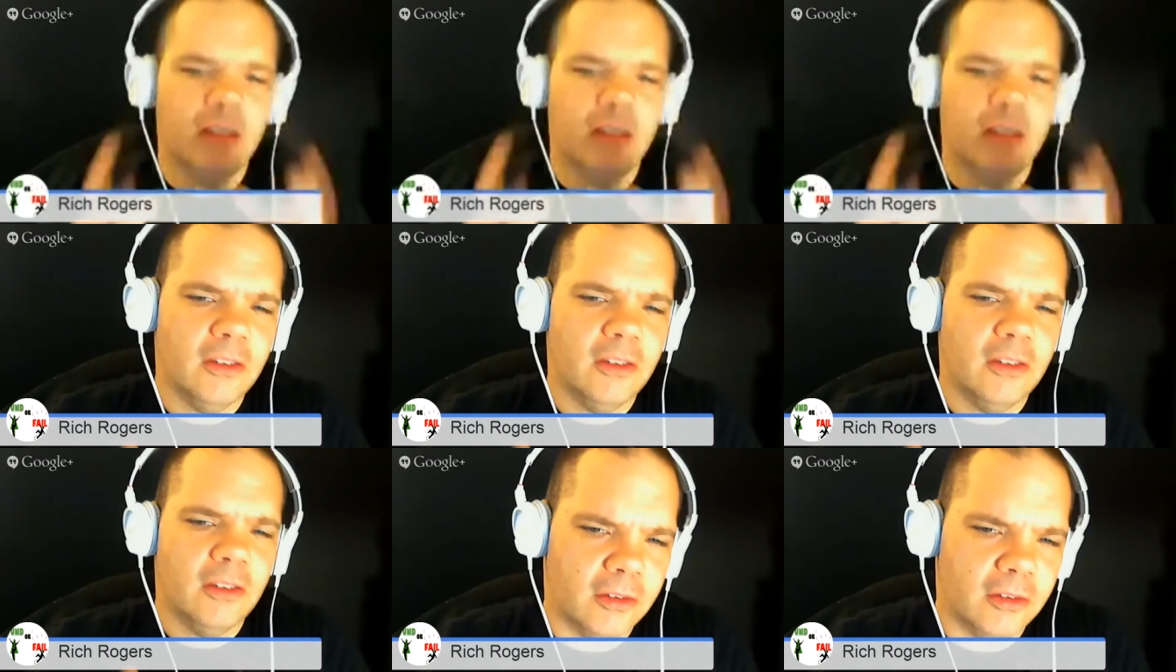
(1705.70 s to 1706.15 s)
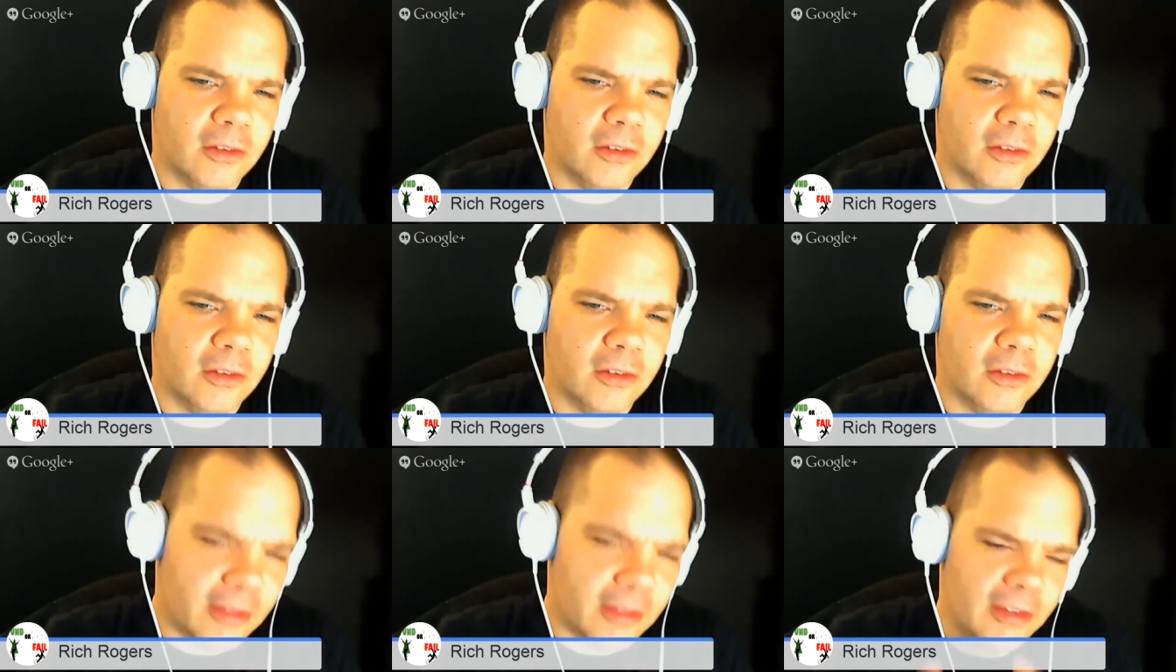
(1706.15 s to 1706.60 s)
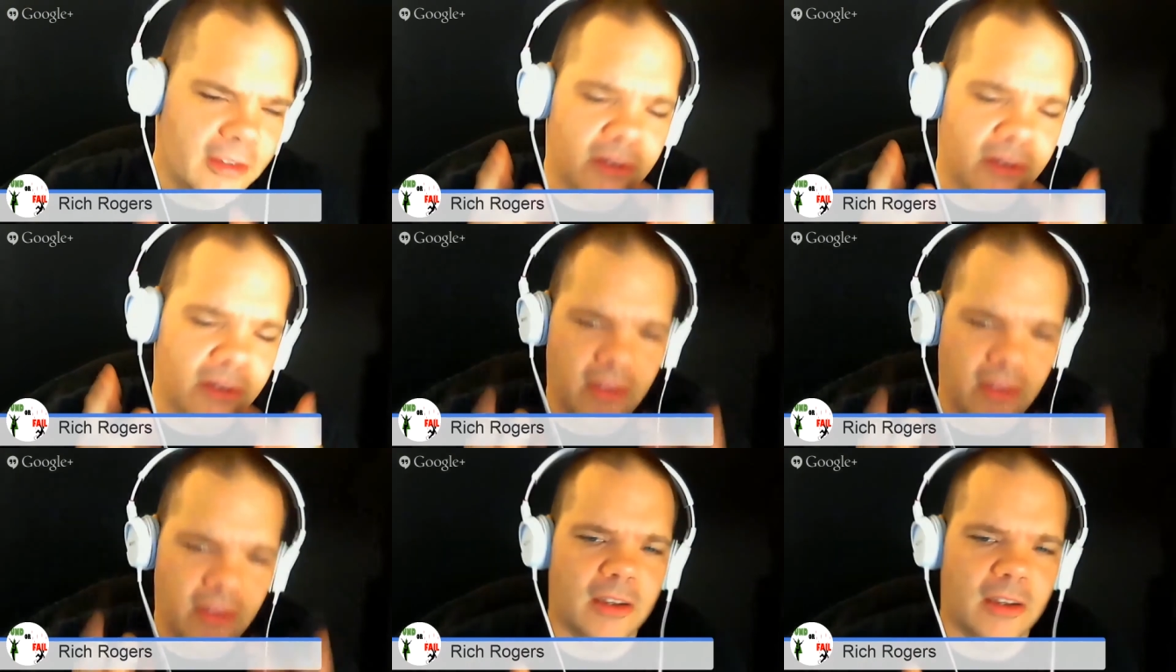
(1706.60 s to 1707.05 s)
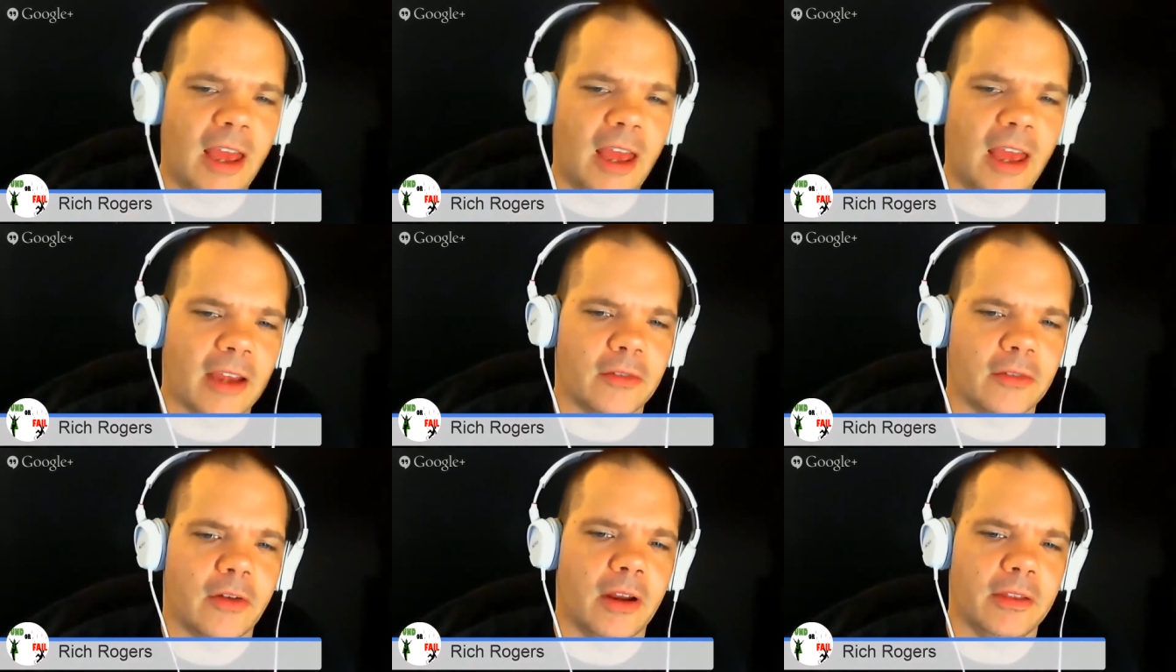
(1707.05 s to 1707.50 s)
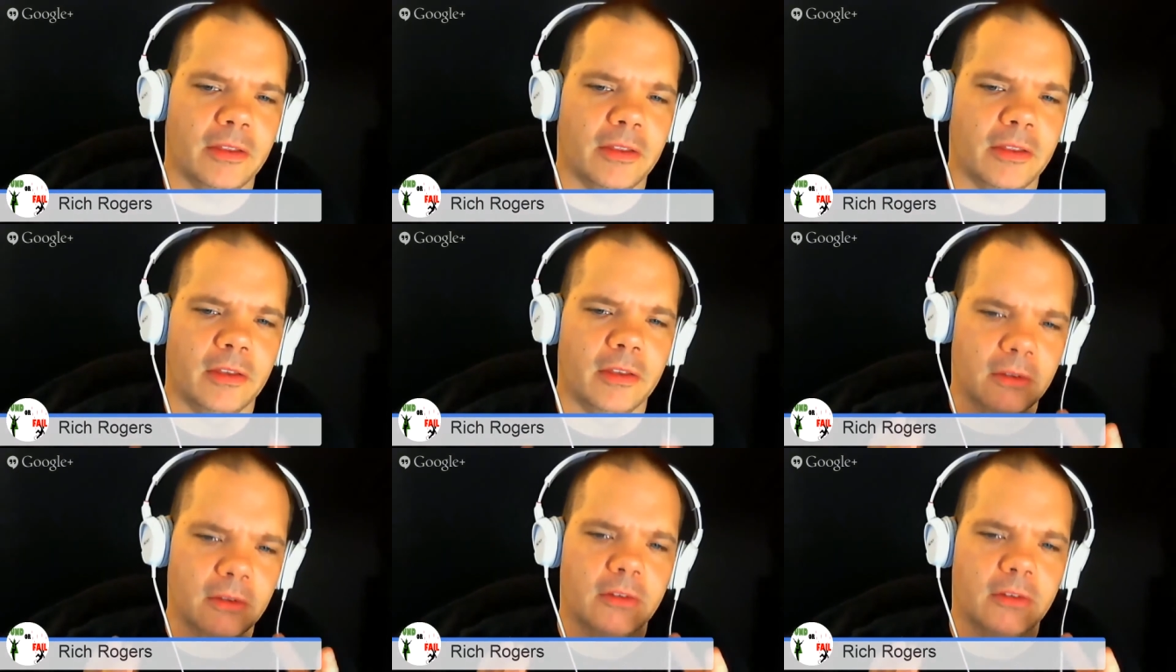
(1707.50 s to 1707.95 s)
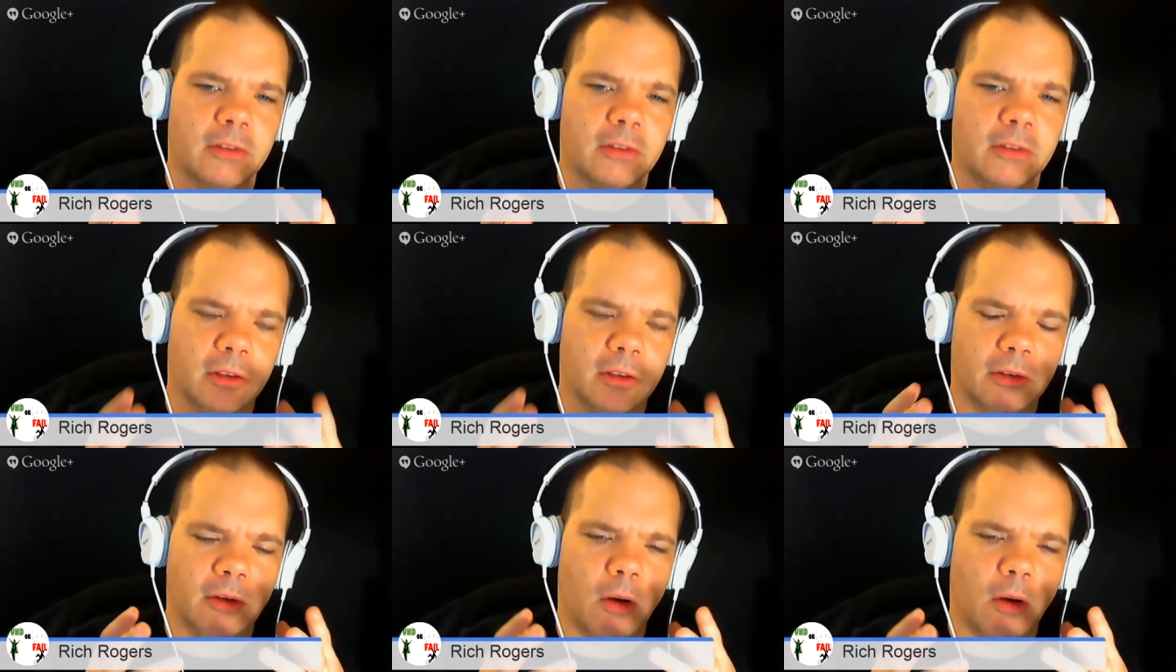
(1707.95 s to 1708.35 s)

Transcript: is te- this is in the text, right? This is this yes.